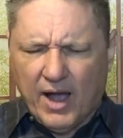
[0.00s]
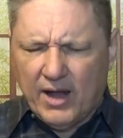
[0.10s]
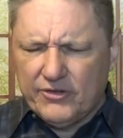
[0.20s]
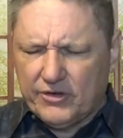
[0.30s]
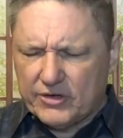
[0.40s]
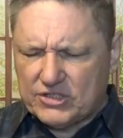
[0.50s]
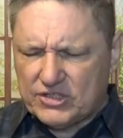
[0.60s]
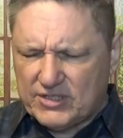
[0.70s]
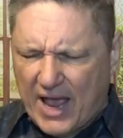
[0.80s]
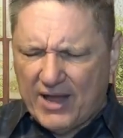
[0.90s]

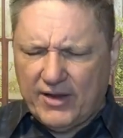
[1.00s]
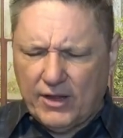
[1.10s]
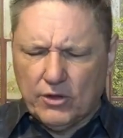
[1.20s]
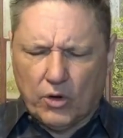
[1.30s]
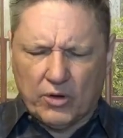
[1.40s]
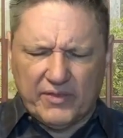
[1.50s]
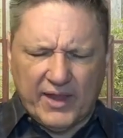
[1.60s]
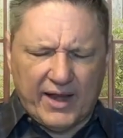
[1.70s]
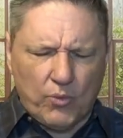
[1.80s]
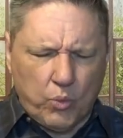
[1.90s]
understanding, Lord,
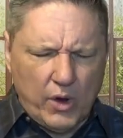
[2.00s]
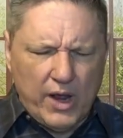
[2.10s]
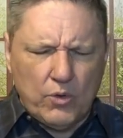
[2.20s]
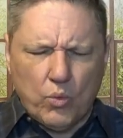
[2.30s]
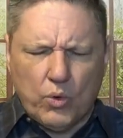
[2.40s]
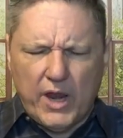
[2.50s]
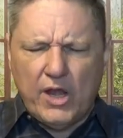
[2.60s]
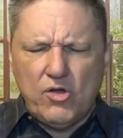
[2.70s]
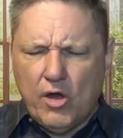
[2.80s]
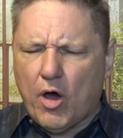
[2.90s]
that when
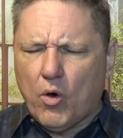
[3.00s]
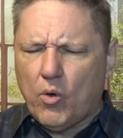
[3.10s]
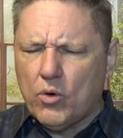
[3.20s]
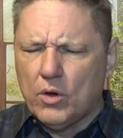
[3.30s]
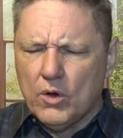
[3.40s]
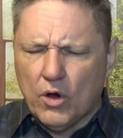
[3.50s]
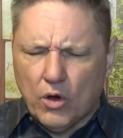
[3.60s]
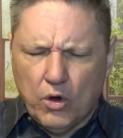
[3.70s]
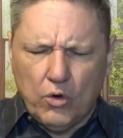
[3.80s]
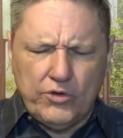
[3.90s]
we know
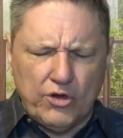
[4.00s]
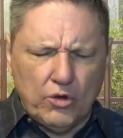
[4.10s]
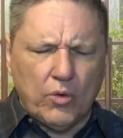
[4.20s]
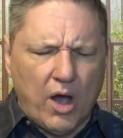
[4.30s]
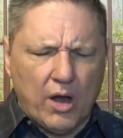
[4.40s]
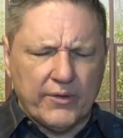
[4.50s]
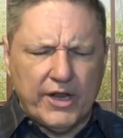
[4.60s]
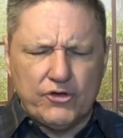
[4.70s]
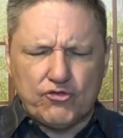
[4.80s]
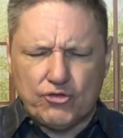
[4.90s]
who you are
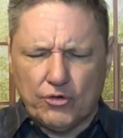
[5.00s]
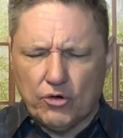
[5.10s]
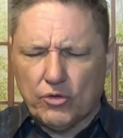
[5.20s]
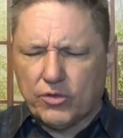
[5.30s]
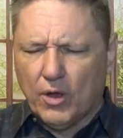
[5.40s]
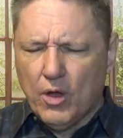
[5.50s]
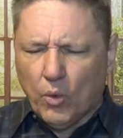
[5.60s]
in truth,